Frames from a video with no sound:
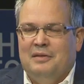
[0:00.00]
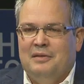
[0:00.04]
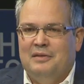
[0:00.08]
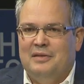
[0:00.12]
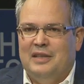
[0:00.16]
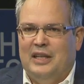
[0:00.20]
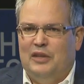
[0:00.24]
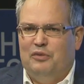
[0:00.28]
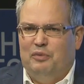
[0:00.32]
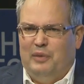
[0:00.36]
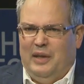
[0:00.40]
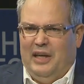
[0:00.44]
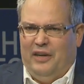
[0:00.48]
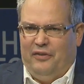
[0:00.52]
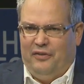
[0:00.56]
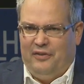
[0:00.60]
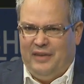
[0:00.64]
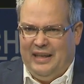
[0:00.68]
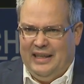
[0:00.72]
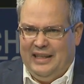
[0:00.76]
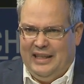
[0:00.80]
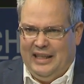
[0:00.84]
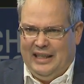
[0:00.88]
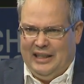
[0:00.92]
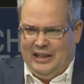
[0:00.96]
that we are
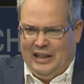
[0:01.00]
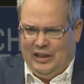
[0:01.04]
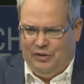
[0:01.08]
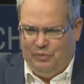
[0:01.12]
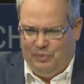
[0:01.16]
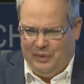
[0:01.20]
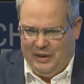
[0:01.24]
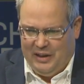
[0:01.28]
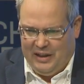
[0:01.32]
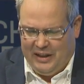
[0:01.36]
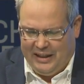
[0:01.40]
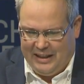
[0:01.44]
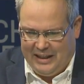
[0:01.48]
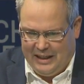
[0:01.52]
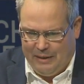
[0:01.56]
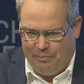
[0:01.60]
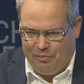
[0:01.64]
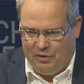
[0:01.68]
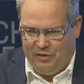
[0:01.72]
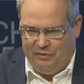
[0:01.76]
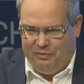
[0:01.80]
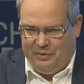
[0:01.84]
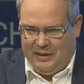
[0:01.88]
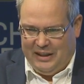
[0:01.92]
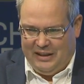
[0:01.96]
thinking that we are
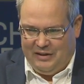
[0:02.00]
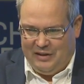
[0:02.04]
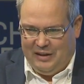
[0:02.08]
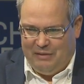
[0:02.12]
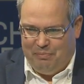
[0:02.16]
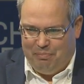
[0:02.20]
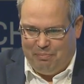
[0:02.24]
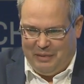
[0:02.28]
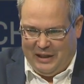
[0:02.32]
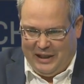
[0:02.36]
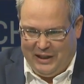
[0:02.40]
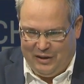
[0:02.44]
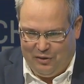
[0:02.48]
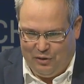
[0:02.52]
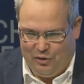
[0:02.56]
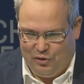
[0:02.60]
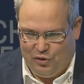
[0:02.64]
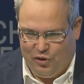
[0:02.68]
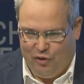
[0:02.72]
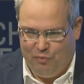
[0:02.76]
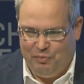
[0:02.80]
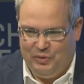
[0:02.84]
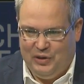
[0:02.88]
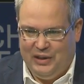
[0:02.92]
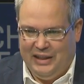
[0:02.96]
captivating by those
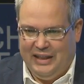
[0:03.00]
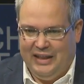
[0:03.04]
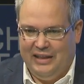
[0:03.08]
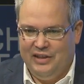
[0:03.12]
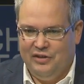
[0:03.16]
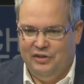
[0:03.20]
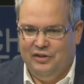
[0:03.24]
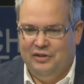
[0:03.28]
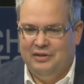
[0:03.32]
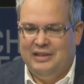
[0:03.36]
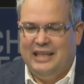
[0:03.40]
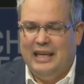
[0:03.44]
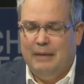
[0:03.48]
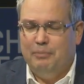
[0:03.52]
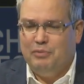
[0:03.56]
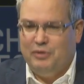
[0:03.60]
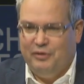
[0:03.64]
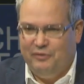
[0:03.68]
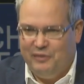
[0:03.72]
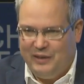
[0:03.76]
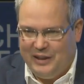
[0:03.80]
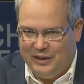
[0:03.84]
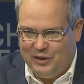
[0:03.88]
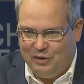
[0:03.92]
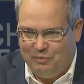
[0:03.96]
objects,
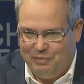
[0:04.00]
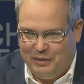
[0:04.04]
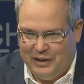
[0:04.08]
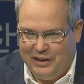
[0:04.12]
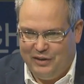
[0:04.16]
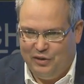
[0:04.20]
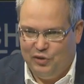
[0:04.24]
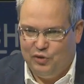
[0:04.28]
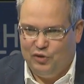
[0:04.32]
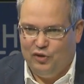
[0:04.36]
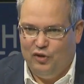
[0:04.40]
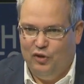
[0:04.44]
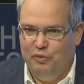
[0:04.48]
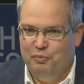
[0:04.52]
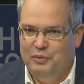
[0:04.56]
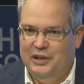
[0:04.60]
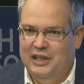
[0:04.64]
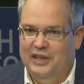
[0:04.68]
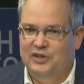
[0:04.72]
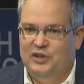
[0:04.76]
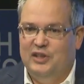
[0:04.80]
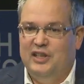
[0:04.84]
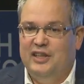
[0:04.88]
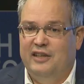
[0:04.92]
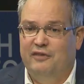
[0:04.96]
captivated by those
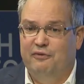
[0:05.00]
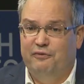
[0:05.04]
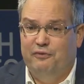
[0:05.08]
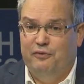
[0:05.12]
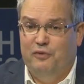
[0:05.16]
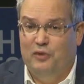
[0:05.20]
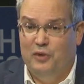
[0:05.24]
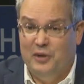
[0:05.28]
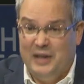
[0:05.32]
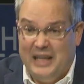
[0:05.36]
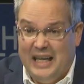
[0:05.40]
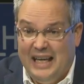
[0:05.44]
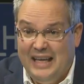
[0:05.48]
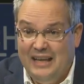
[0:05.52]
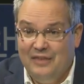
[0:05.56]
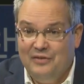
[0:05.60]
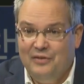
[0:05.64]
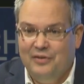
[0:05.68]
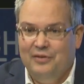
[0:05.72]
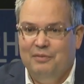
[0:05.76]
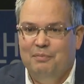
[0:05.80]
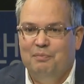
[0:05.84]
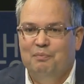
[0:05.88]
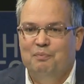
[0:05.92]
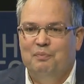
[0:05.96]
objects, and
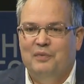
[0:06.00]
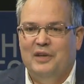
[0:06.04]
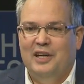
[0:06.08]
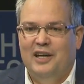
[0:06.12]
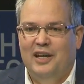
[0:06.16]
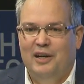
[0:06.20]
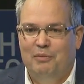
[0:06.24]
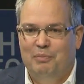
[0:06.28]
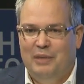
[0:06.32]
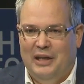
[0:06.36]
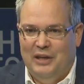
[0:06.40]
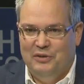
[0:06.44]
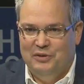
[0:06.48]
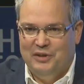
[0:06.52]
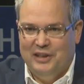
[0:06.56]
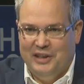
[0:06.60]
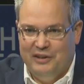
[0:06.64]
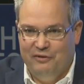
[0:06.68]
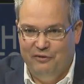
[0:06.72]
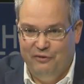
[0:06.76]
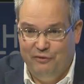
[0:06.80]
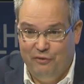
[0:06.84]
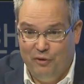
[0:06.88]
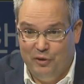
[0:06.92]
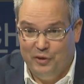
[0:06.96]
forget about their
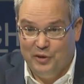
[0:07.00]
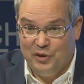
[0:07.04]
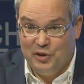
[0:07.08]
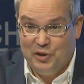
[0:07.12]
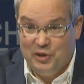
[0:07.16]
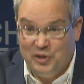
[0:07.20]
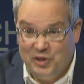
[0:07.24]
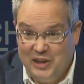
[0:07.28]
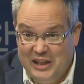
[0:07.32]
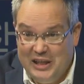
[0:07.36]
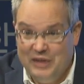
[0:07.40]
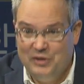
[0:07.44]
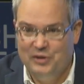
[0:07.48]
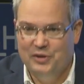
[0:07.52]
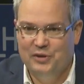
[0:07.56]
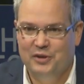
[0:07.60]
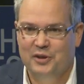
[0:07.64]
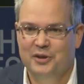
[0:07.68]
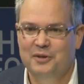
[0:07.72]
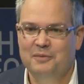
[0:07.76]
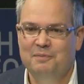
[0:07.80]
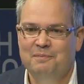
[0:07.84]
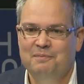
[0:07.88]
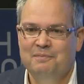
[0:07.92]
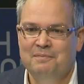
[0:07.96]
forced
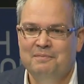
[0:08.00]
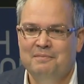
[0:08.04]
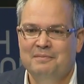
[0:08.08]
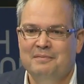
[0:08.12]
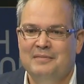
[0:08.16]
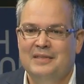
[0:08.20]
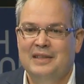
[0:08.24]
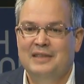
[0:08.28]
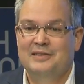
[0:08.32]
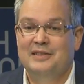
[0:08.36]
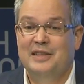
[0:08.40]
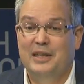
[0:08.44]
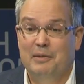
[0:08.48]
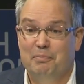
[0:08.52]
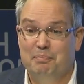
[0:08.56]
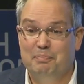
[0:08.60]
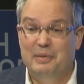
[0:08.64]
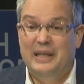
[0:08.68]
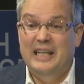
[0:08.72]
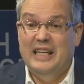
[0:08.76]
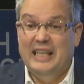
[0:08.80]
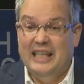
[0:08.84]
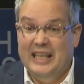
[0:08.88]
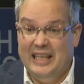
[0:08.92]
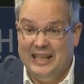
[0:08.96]
seizure, their
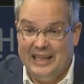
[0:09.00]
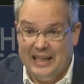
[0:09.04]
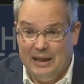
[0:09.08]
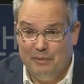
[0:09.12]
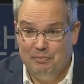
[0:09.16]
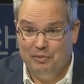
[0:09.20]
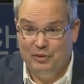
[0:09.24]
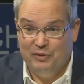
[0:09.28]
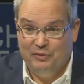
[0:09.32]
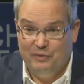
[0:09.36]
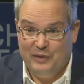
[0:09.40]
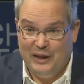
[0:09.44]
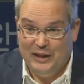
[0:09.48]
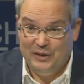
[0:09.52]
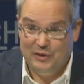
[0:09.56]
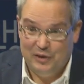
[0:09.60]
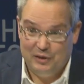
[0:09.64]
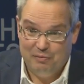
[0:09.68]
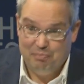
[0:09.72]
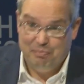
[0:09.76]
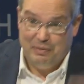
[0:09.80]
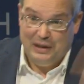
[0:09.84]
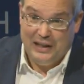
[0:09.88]
being captivated